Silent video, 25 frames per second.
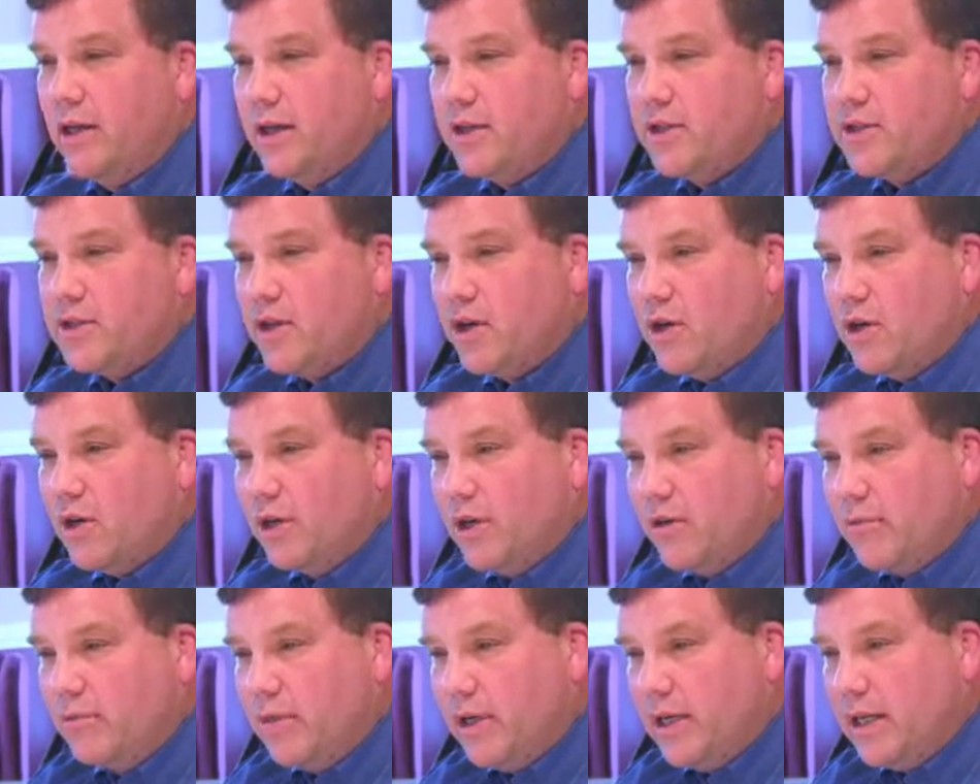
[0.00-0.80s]
it's
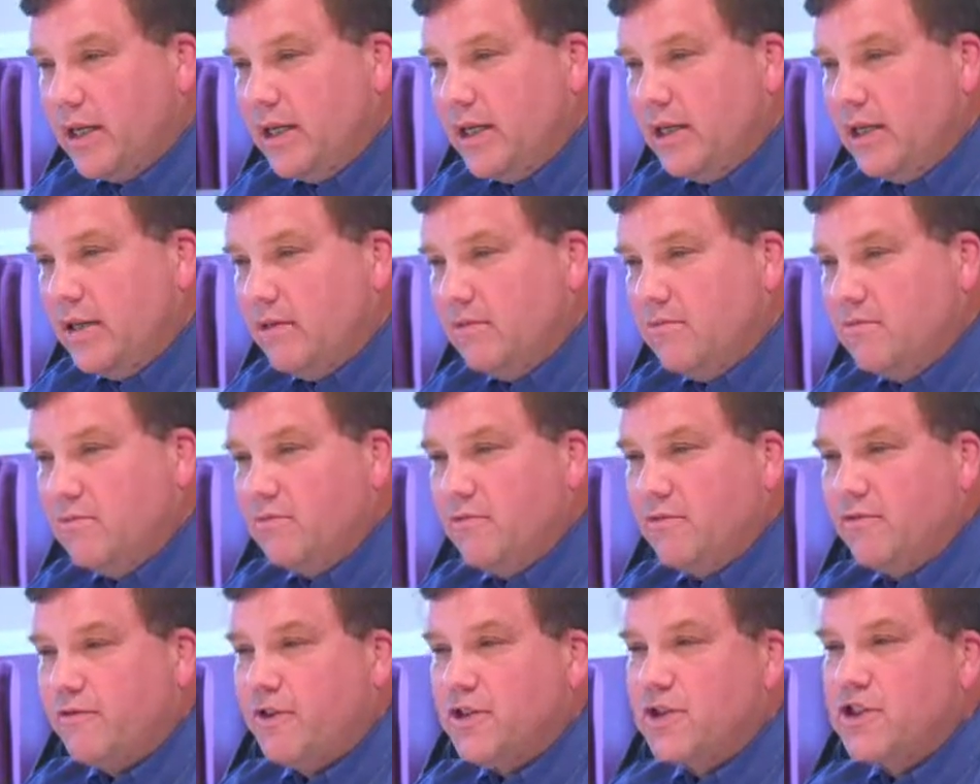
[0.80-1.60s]
all a big
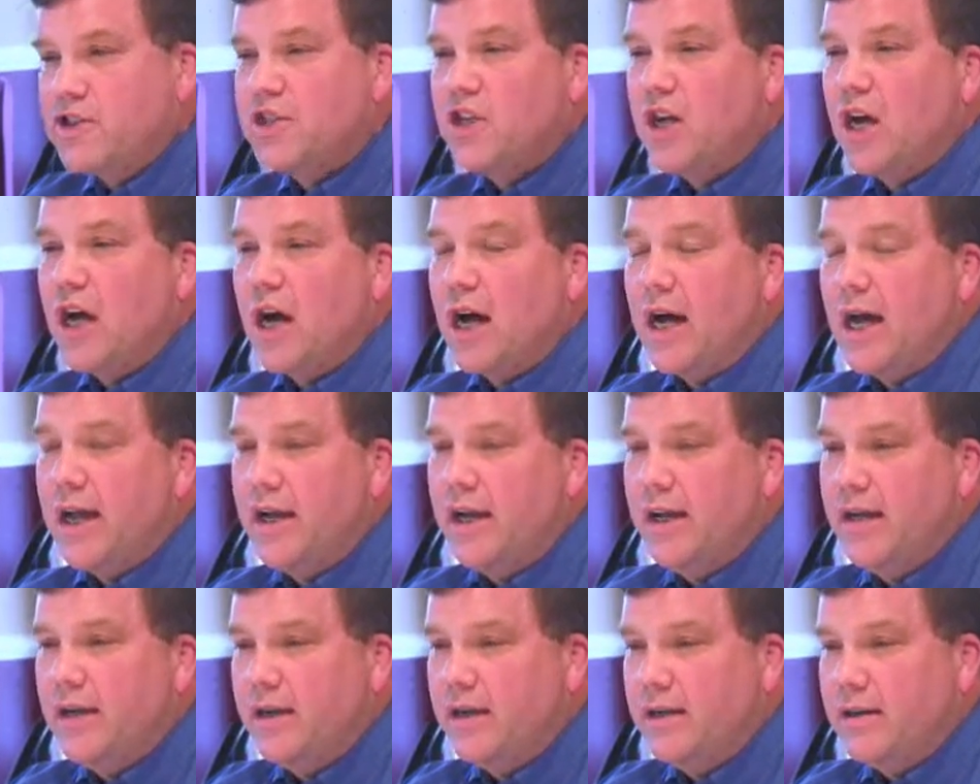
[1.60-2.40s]

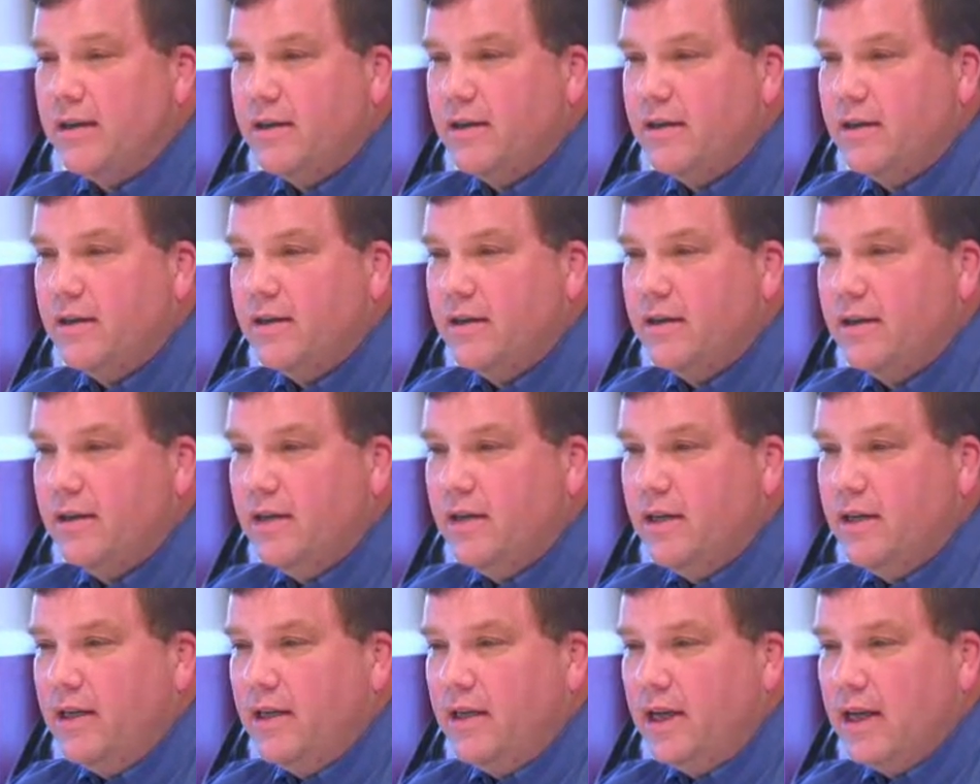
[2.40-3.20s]
facade,
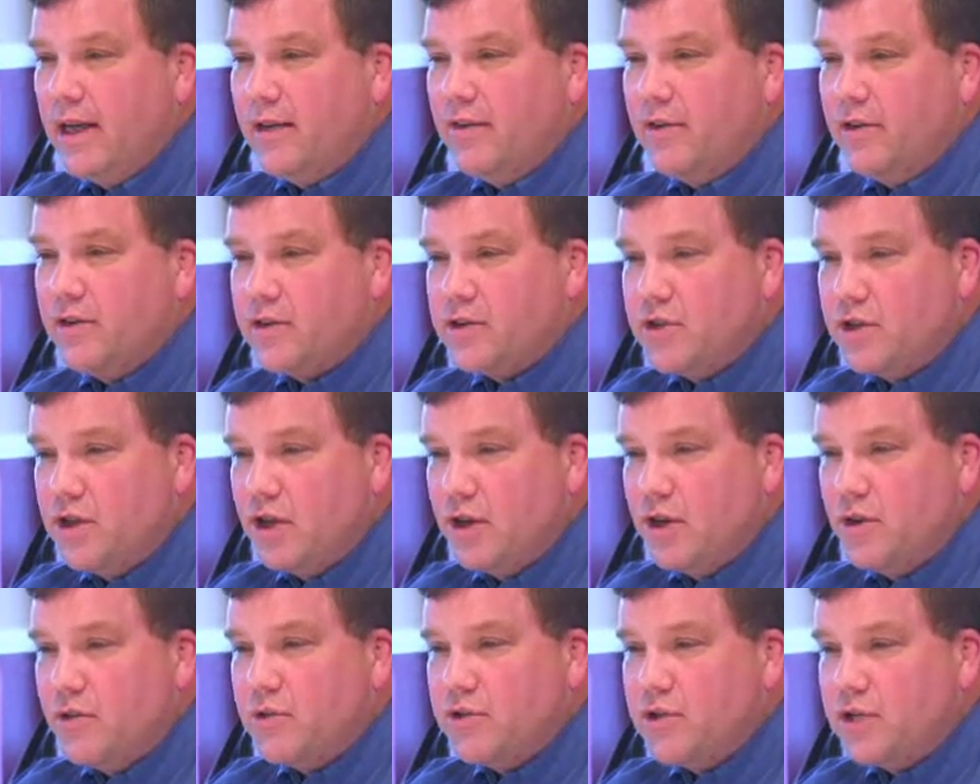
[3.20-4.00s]
and there's
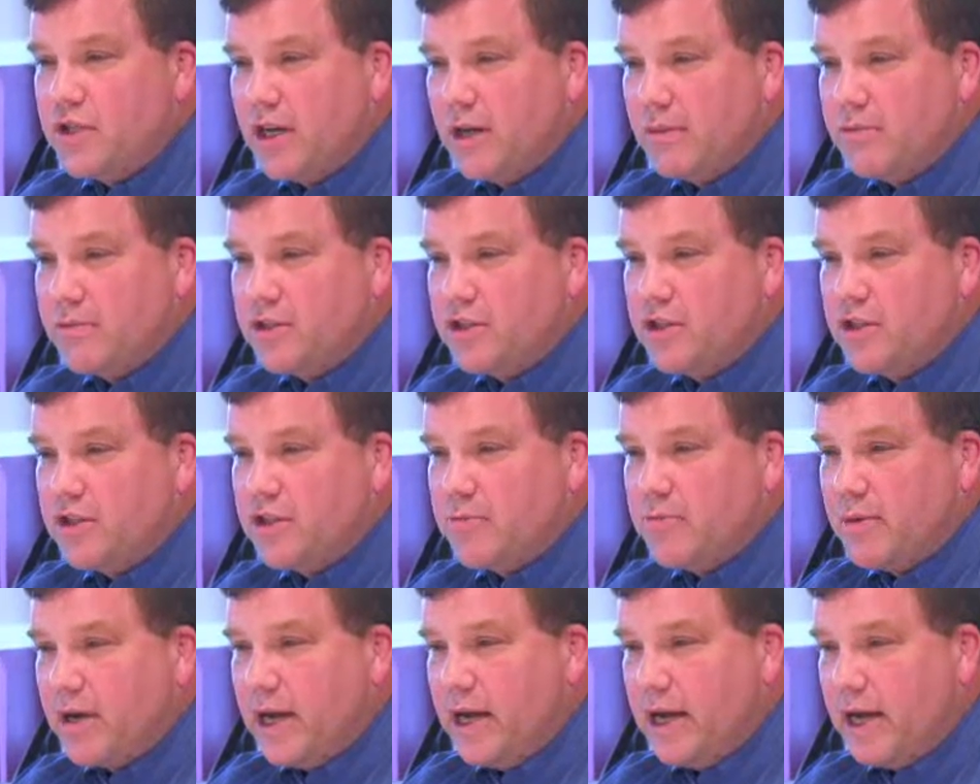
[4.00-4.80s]
no
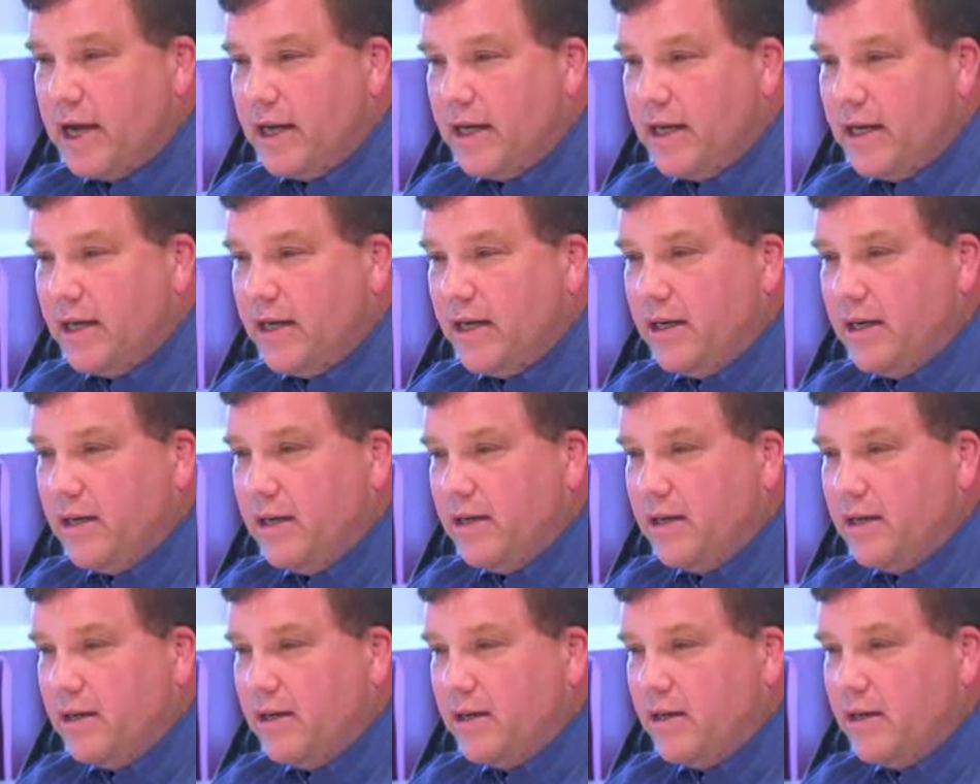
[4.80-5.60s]
substance behind it.
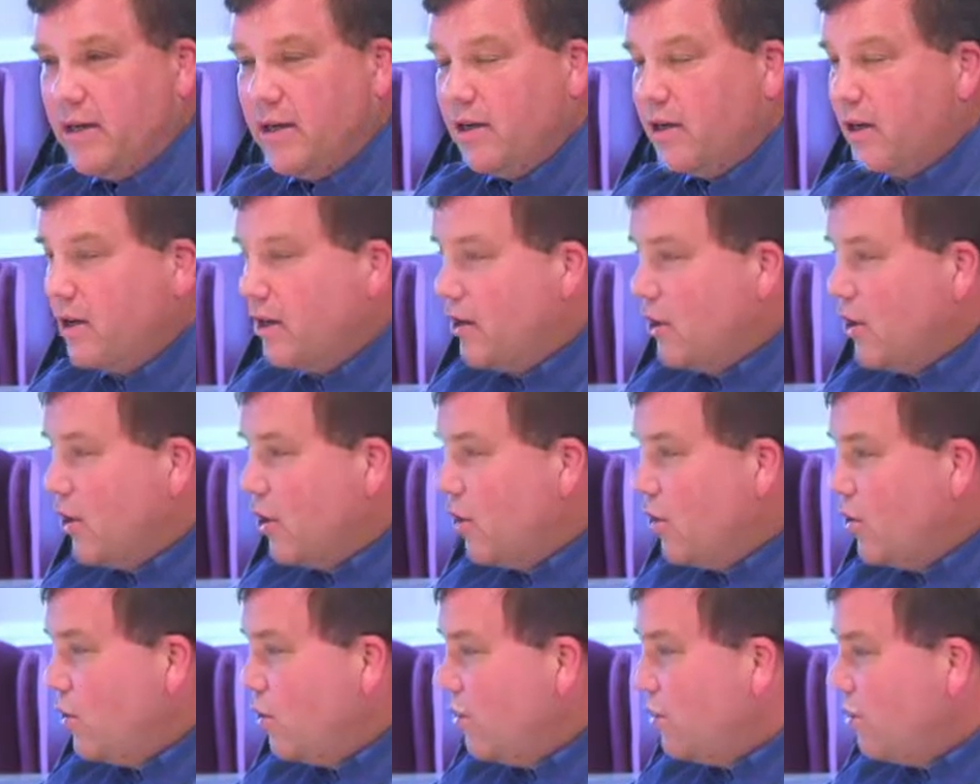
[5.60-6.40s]

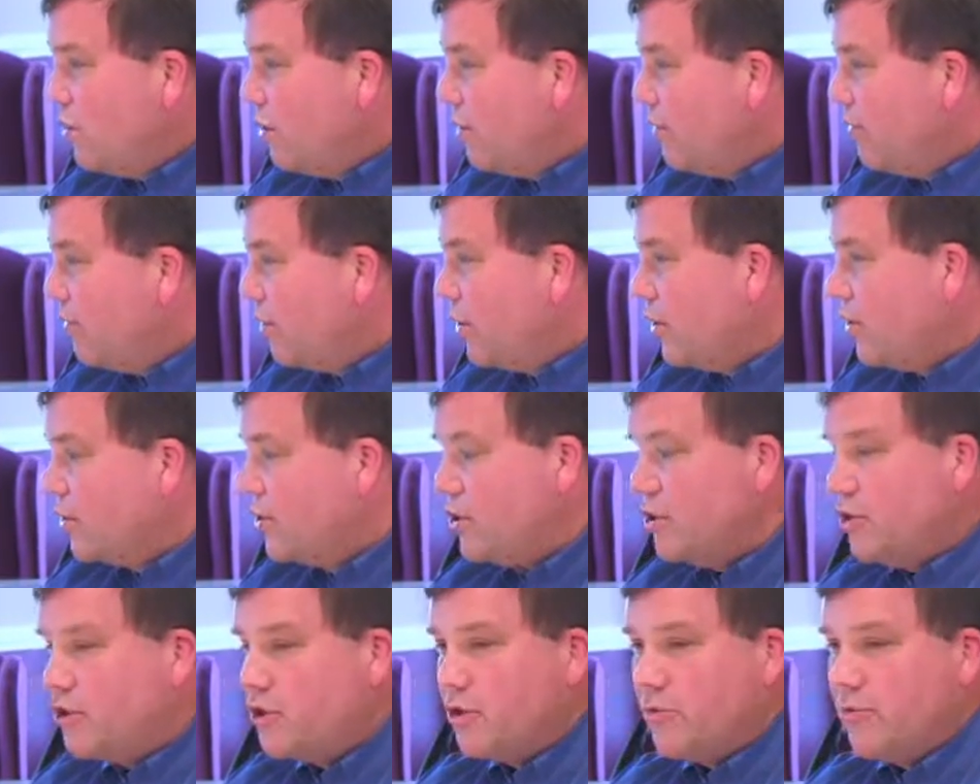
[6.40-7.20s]
No
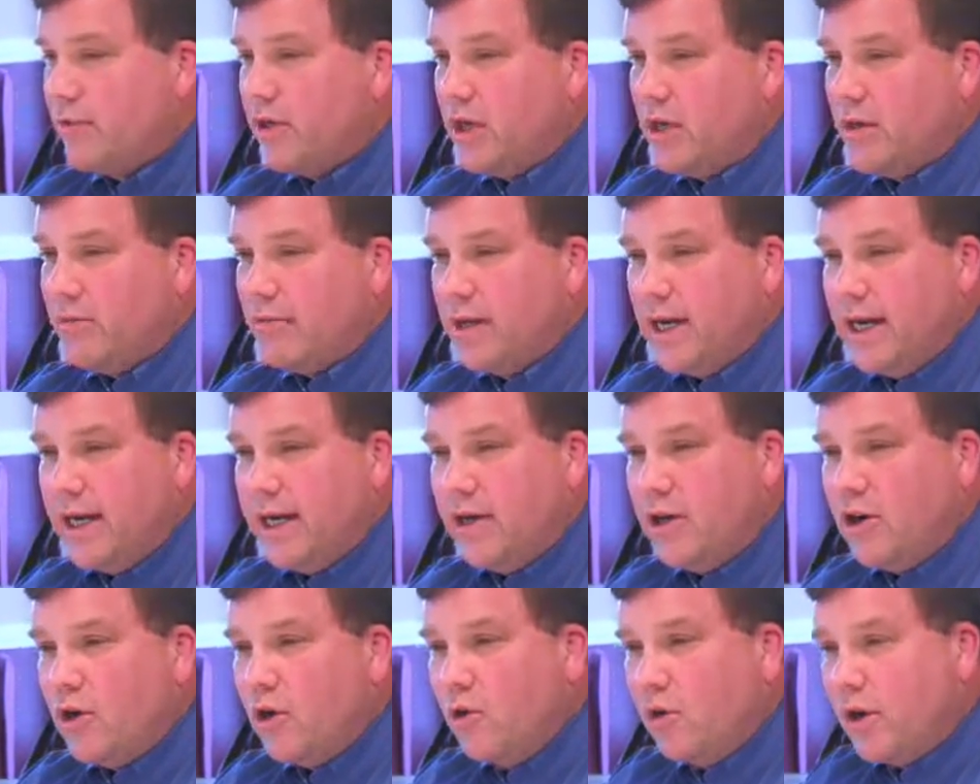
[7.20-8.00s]
conversions are being
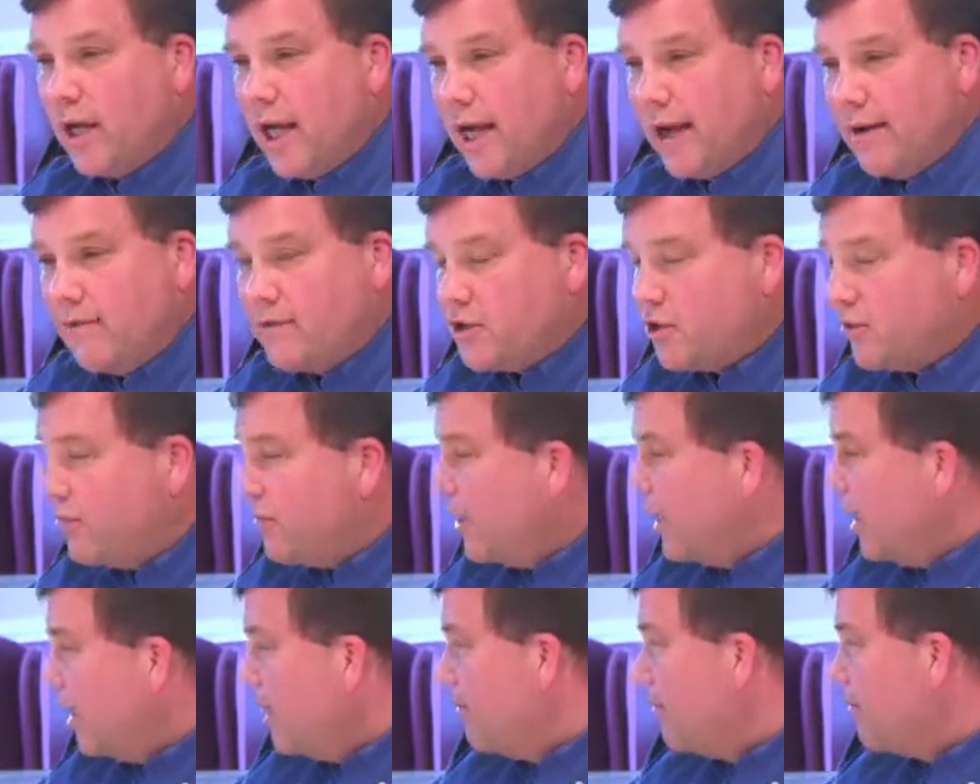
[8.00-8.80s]
made. No lives are
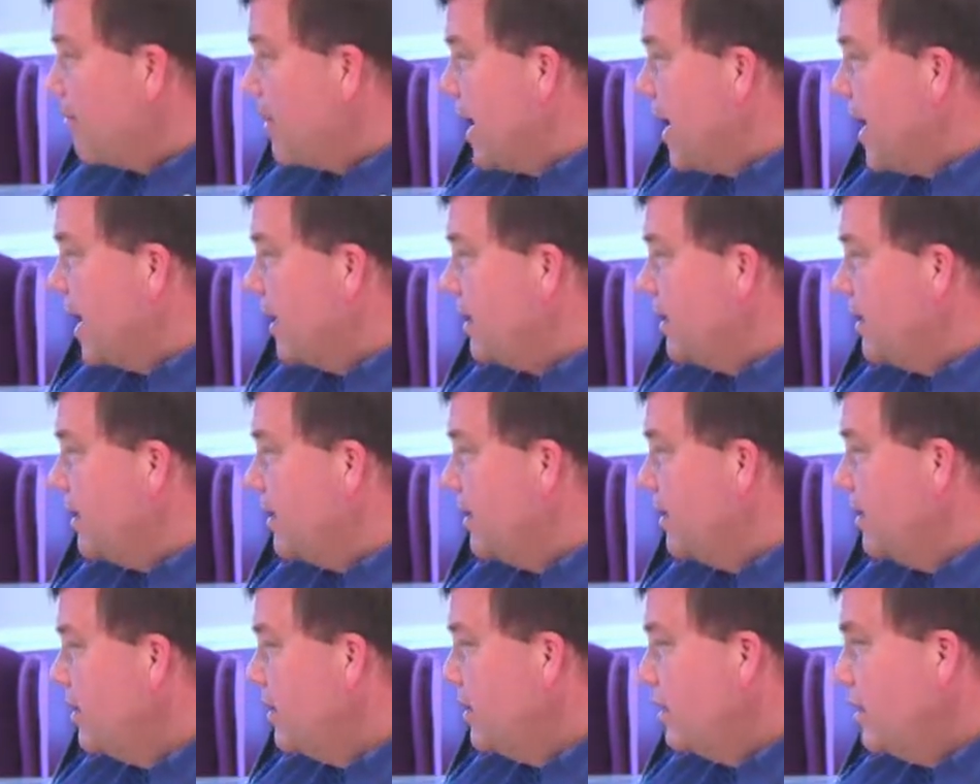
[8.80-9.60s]
being
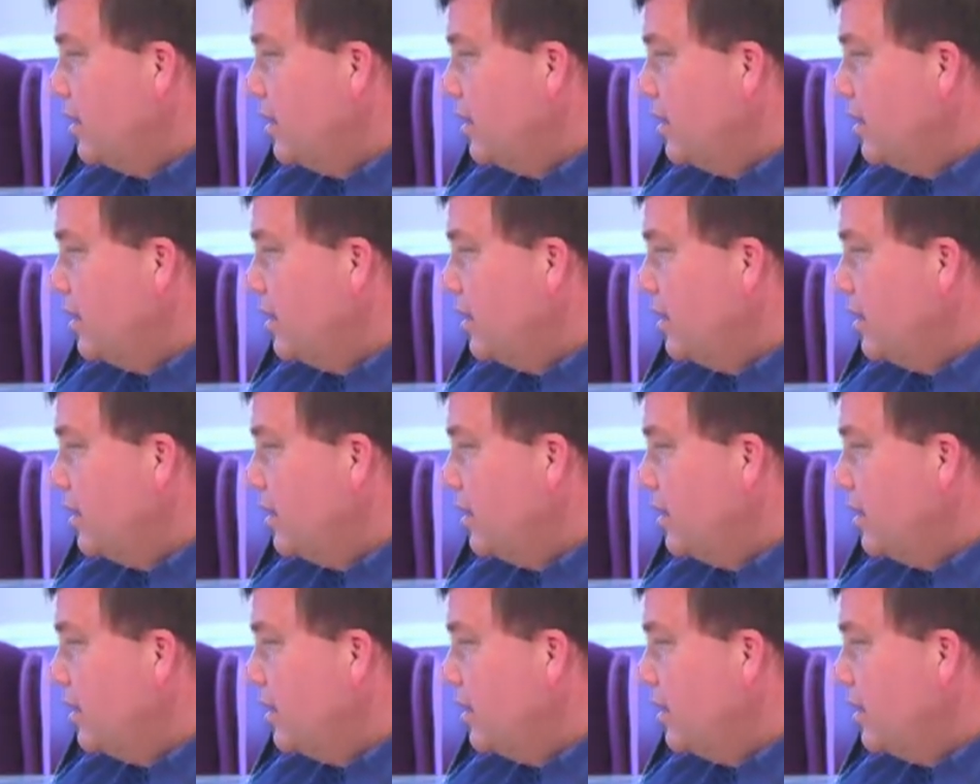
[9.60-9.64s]
impacted.